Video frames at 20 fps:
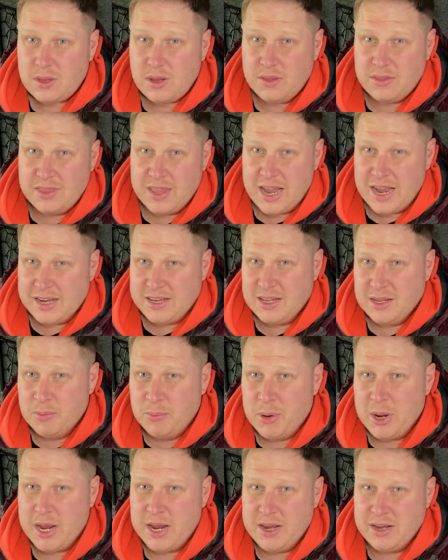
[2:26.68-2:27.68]
The idea
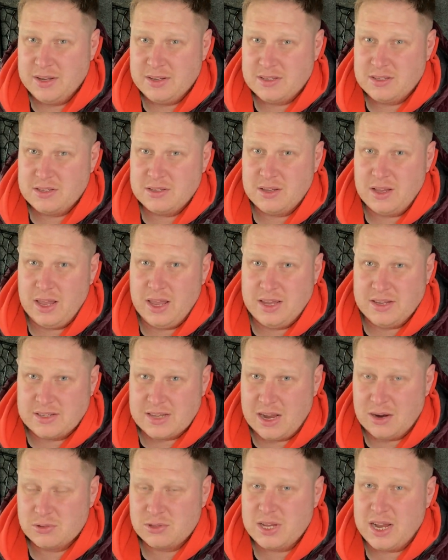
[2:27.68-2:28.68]
being is it's
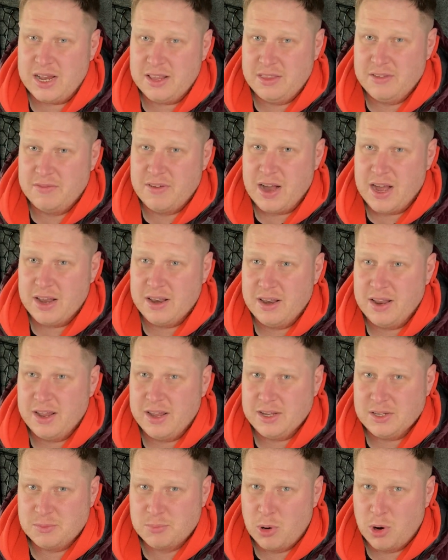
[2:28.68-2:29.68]
outside the van,
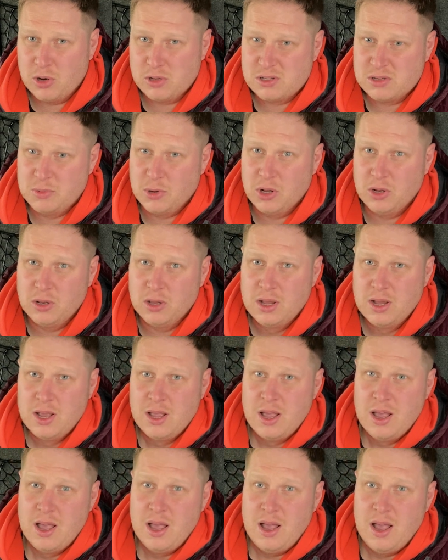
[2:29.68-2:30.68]
it's portable,
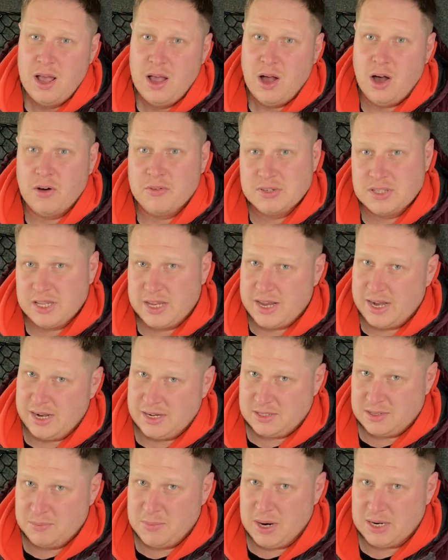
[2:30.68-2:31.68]
obviously
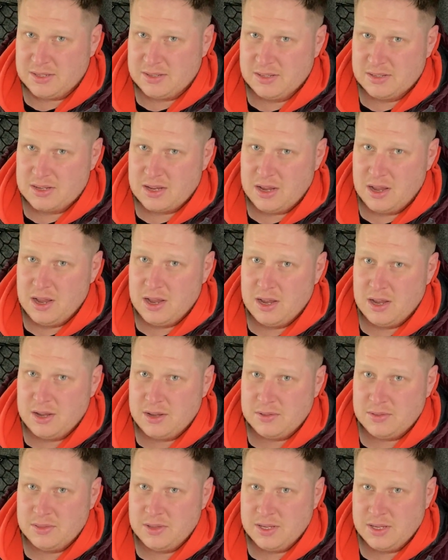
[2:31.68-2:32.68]
connected back to
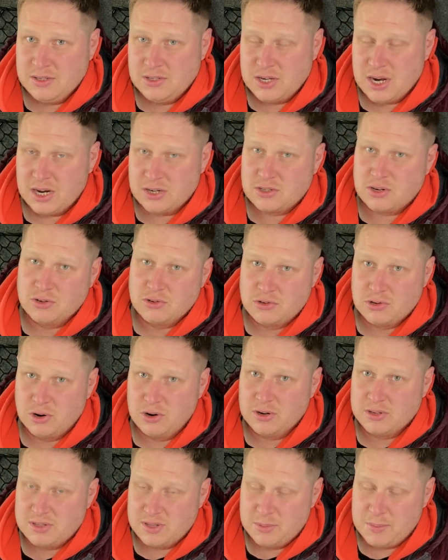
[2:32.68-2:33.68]
the charge
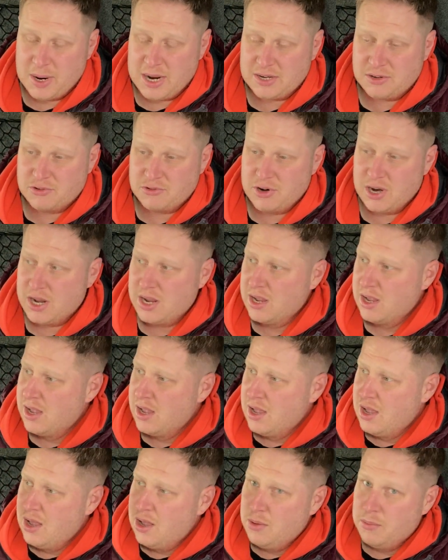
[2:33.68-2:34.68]
controller to the battery,
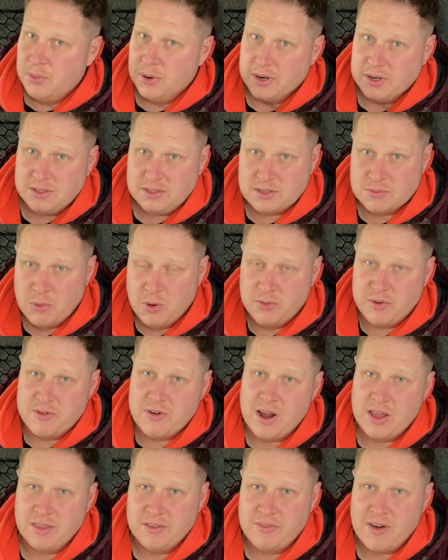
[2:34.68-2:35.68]
but to move it
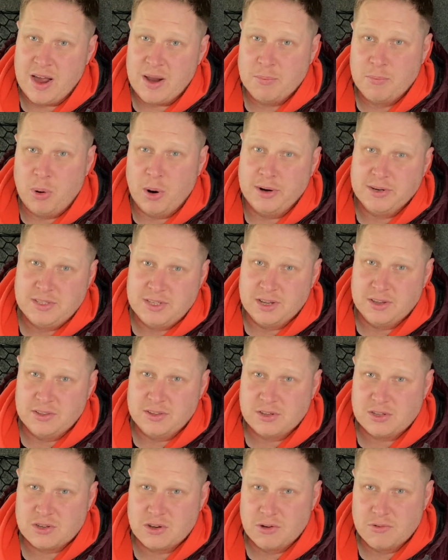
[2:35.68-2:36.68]
around the van, point it at
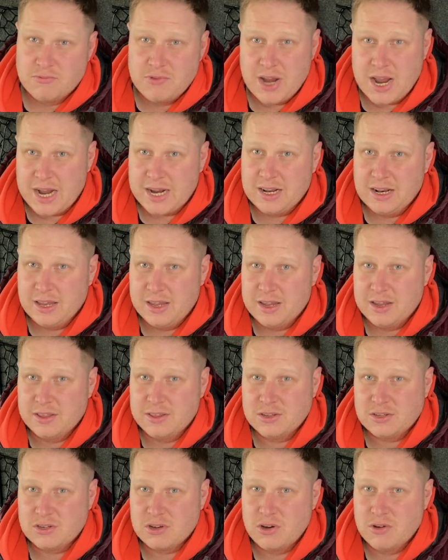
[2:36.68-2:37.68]
the sun, re-angle it at
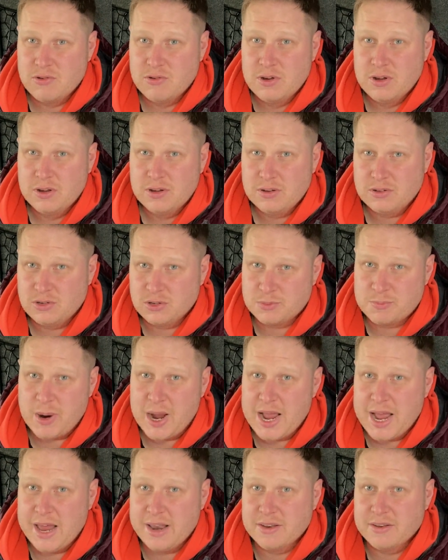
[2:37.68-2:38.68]
the sun just
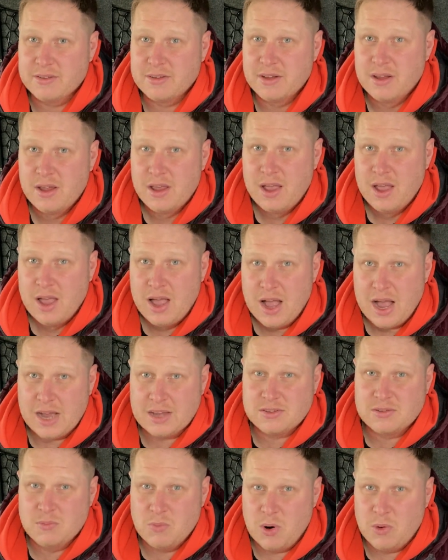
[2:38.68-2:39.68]
by hand
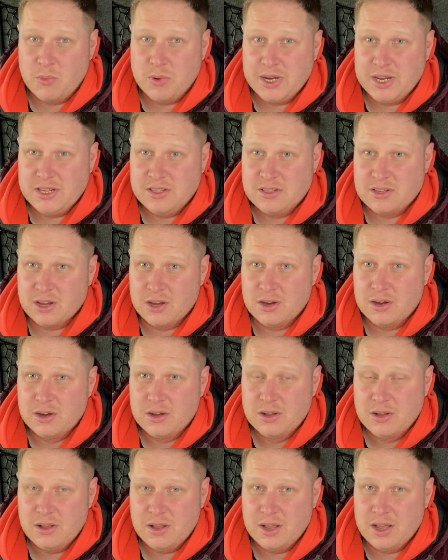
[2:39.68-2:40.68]
as and when we need to,
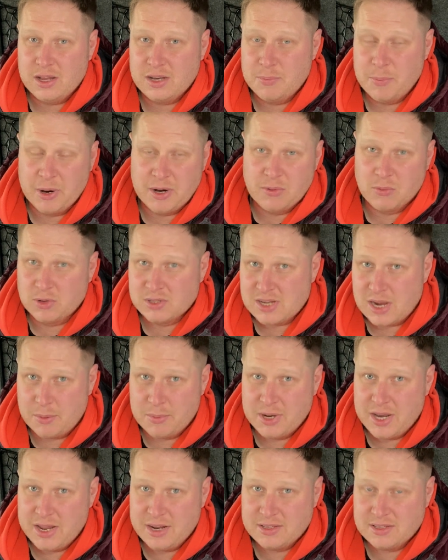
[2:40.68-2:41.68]
depending on what time
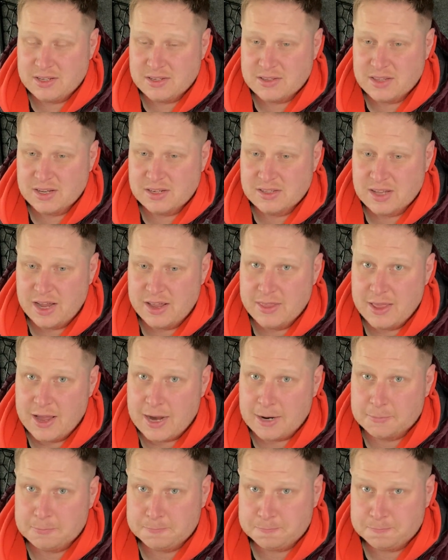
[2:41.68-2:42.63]
of day it is, things like that.